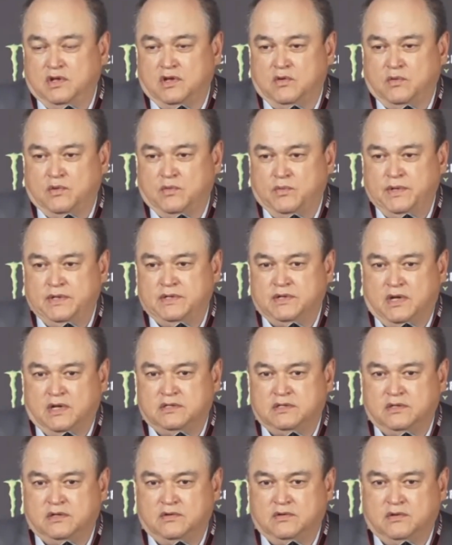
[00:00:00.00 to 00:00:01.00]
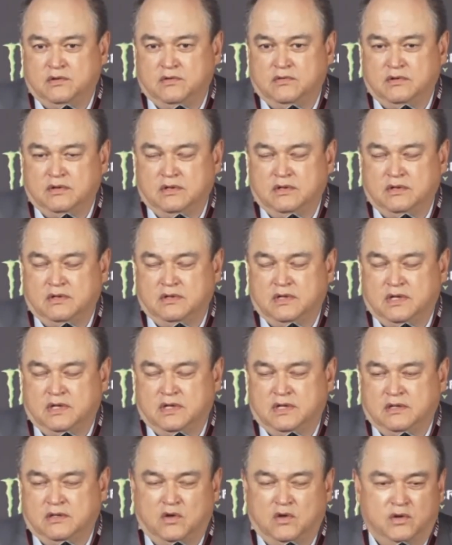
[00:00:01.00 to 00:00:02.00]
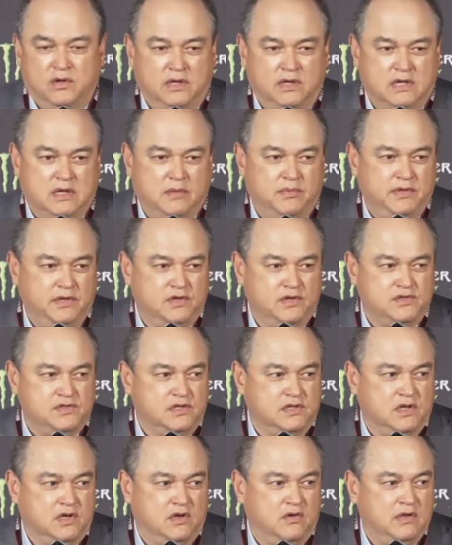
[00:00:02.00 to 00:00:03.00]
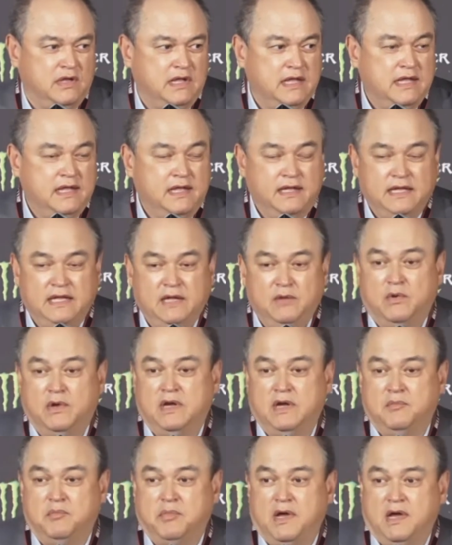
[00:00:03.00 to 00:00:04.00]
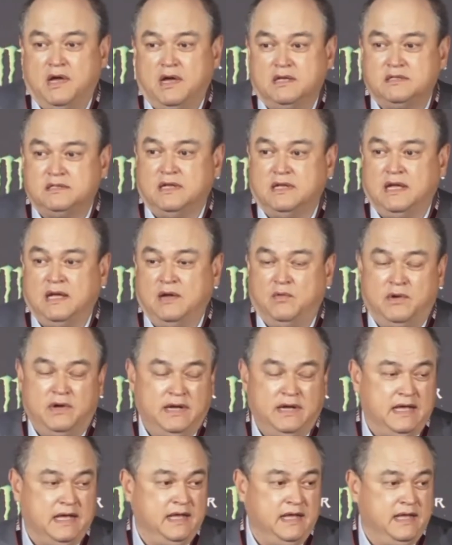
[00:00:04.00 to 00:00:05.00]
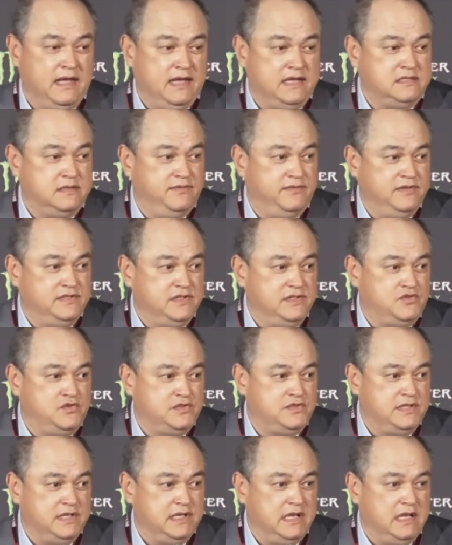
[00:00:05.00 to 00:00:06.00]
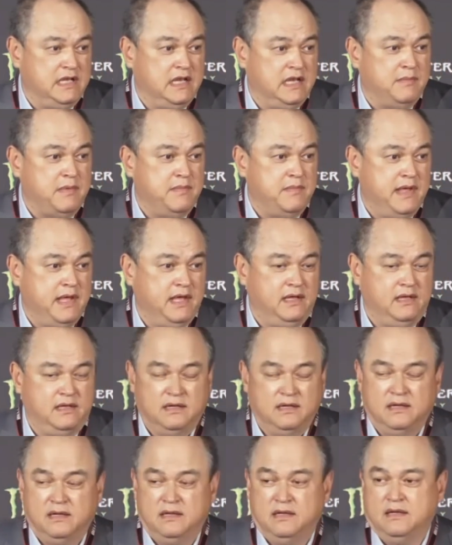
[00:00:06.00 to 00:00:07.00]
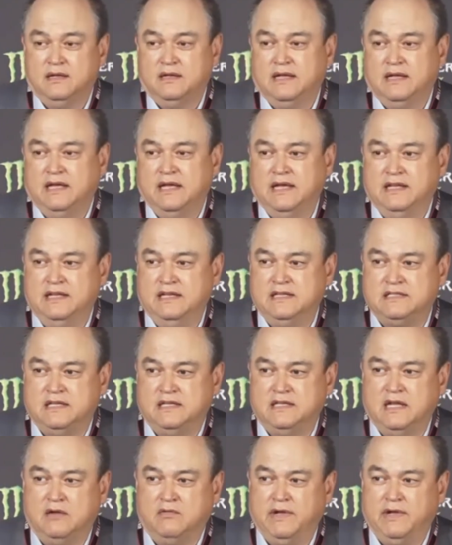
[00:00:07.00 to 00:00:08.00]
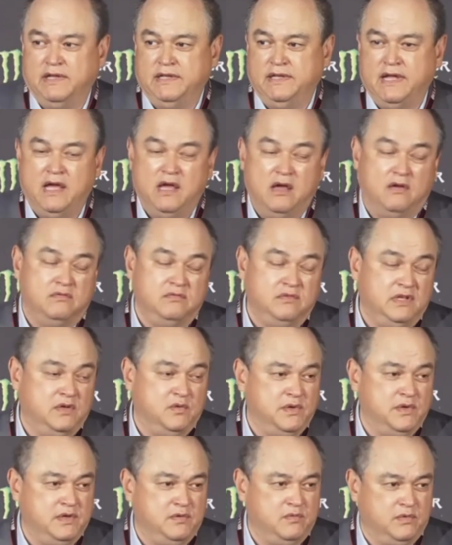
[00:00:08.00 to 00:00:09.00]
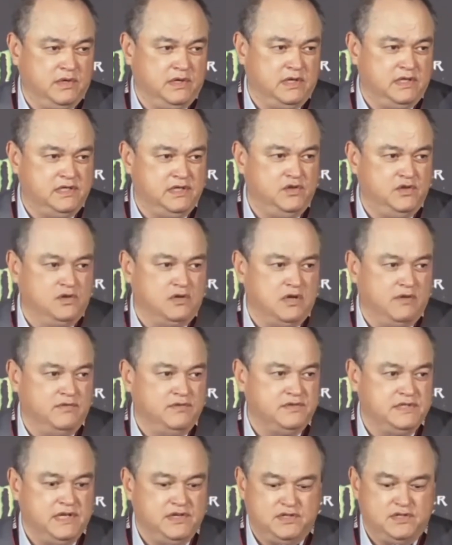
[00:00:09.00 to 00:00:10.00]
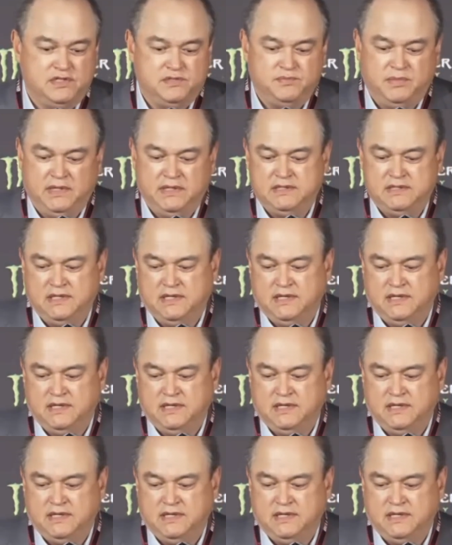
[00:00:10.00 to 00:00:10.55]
we talked to Logan a couple of years ago. He wanted a box. I asked him if he's interested in an MMA, and he said, not right now. We're continuing conversations, but,